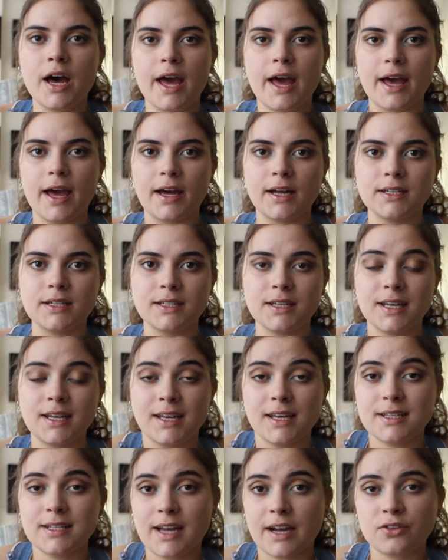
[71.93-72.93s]
and
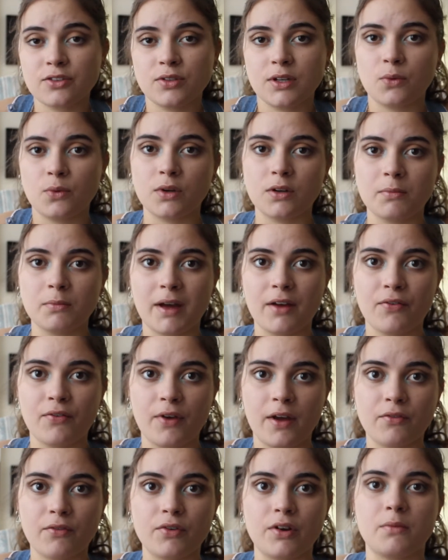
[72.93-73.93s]
he's actually one of my
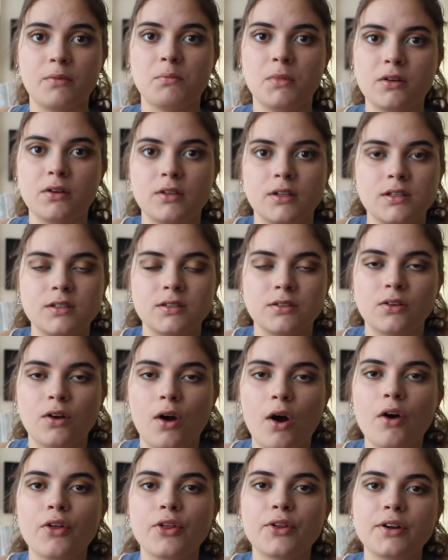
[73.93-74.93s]
favorite Middle Eastern
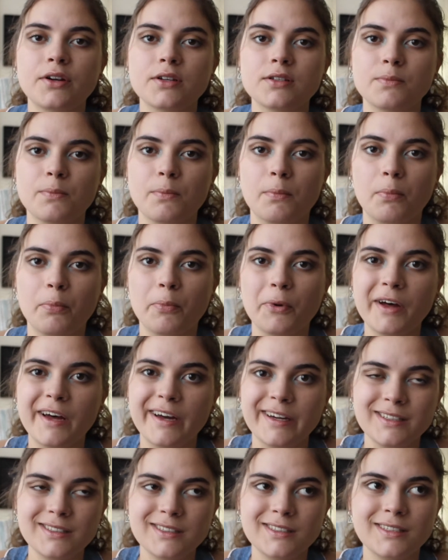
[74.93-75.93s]
authors,
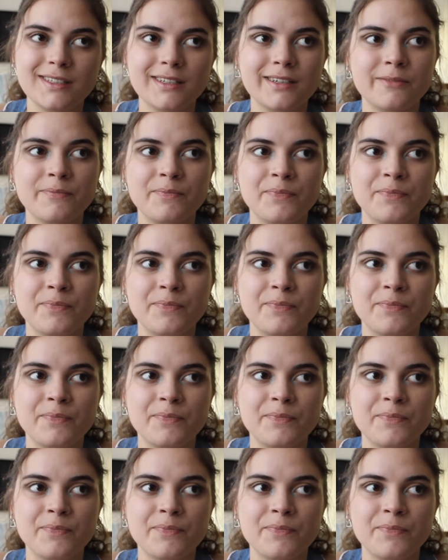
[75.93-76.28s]
but